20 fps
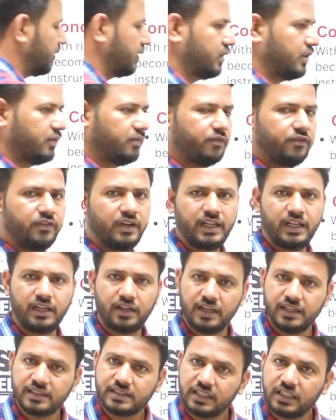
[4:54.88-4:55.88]
the very
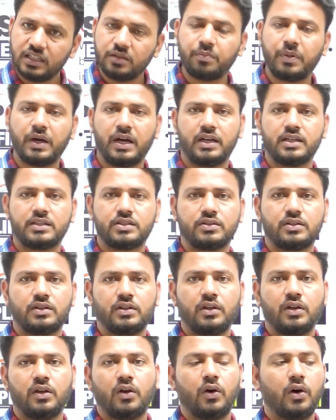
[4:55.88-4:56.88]
recent past
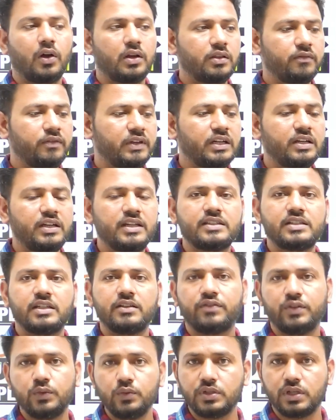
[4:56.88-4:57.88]
or the very
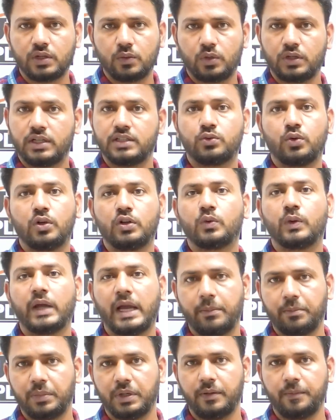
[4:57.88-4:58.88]
recent future, what is going to
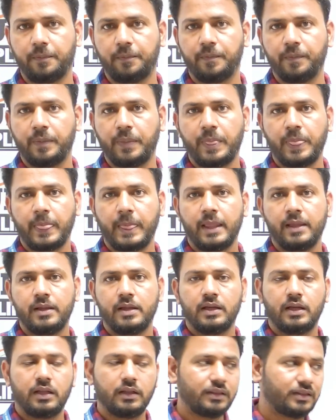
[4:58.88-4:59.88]
happen.
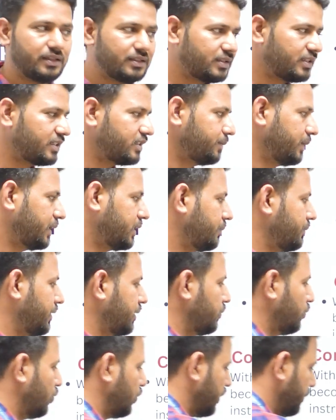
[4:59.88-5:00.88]
this is
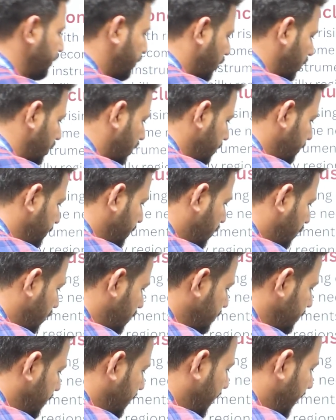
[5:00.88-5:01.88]
becoming more important because